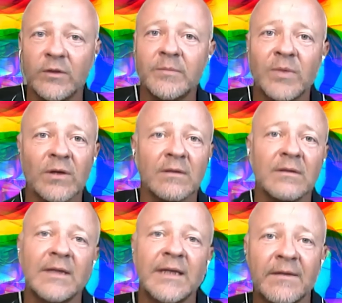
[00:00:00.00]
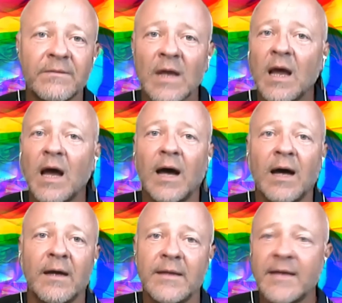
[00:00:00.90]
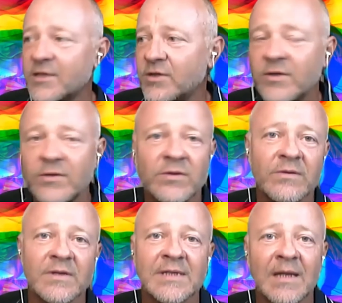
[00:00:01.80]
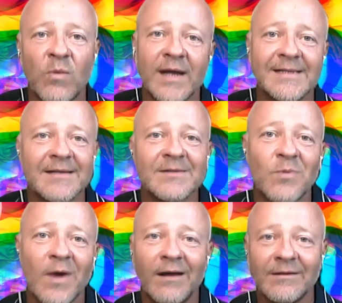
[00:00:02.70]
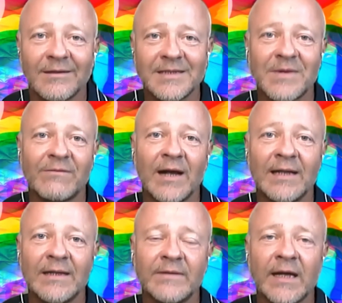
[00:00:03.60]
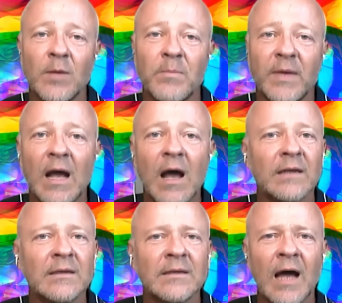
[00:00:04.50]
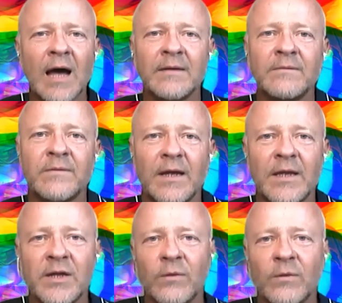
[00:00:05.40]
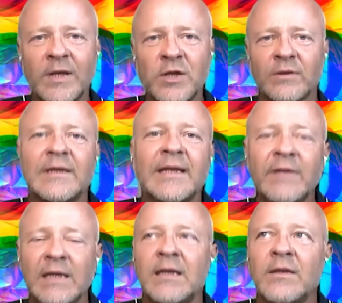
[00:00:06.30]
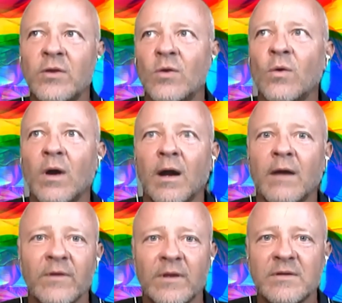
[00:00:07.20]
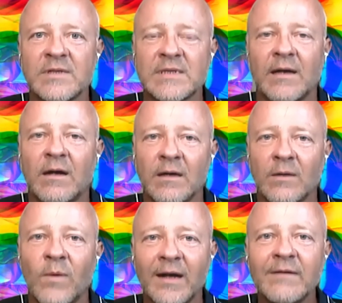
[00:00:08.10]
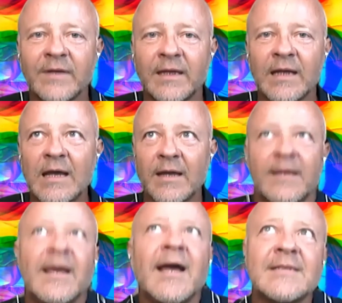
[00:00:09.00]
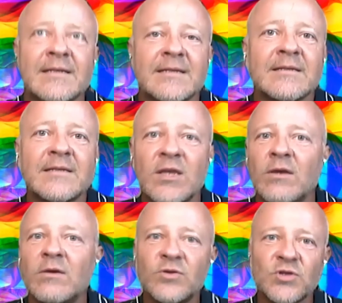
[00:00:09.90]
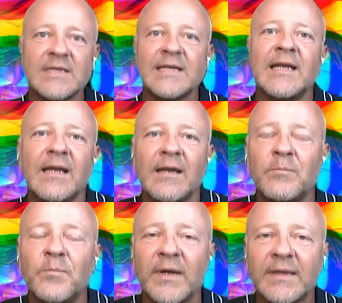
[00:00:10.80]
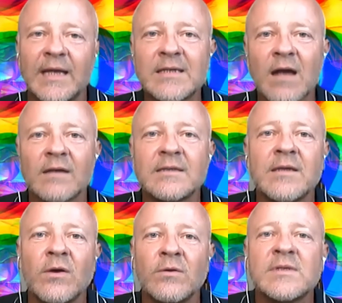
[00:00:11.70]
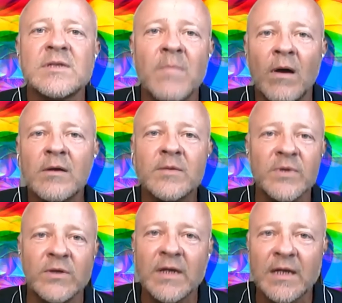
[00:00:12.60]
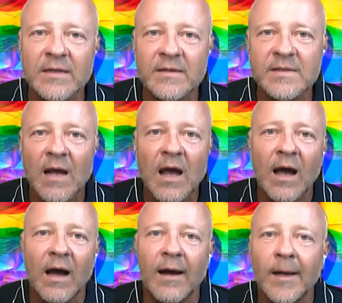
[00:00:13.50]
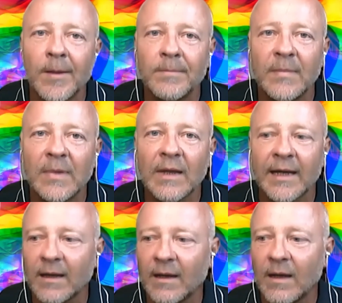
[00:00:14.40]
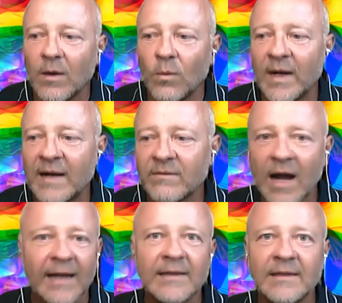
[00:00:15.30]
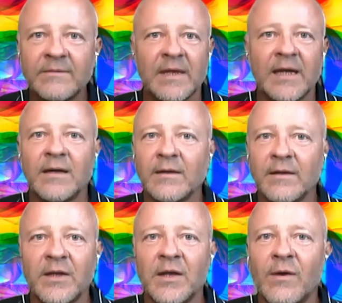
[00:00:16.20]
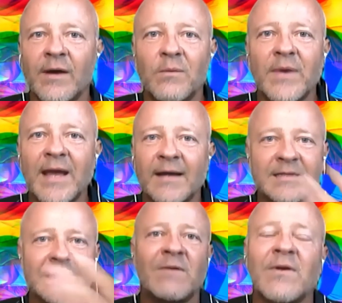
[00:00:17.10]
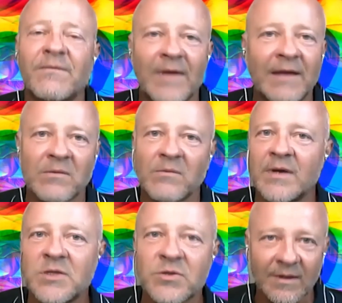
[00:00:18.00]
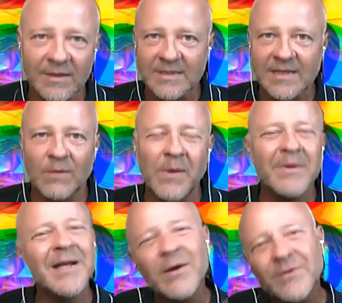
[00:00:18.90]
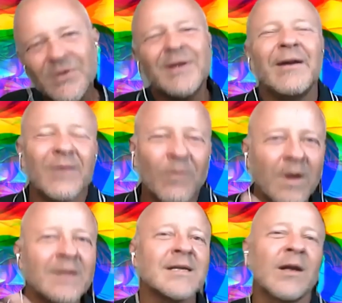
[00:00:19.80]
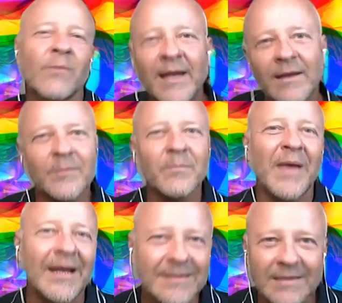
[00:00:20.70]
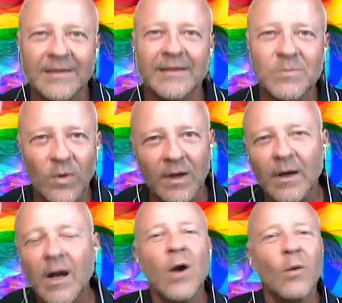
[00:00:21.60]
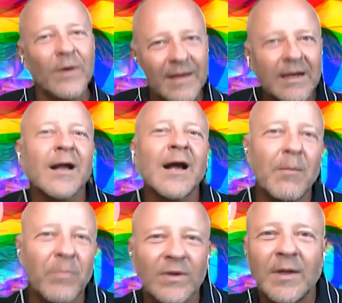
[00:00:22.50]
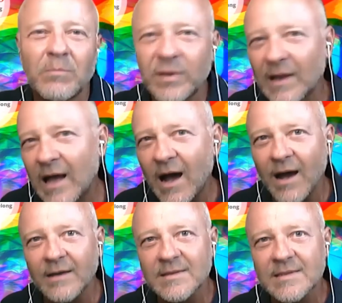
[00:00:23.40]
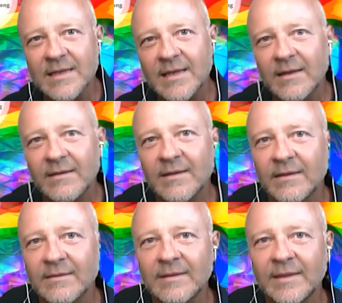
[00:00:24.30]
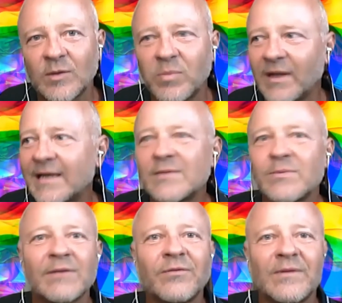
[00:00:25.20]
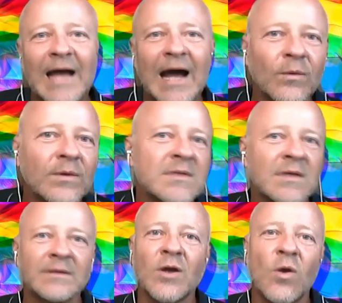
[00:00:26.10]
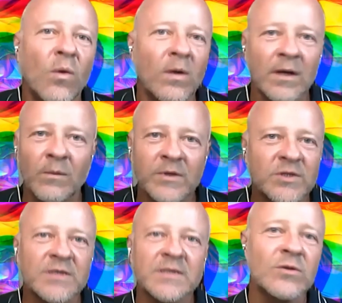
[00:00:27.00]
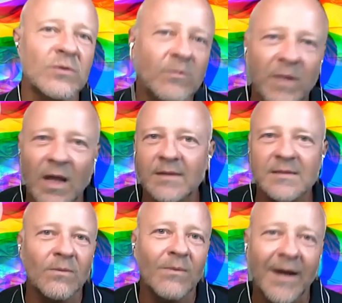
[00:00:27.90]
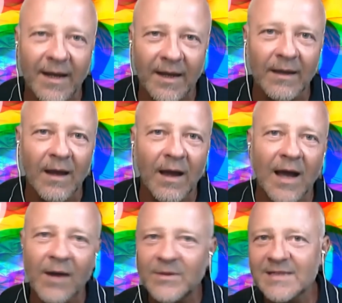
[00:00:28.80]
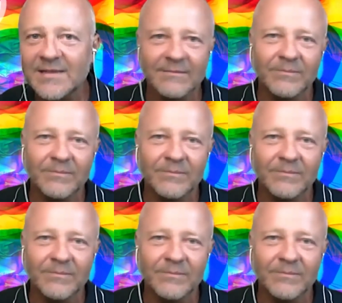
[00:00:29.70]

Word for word: Uber or Lyft. Mm. Uh, yes, you do do the subways as well, at least whenever I lived there. But a lot of you know, when you're living in New York, for those that aren't aware of it, yes, it's this huge city, but it's also small communities. Um, like whenever I lived there, you know, I, we had some of our favorite restaurants that we would go to, you know, the ones on a regular basis were within a couple of blocks. The, the, the little place with the flowers on the corner were just two blocks away. I always,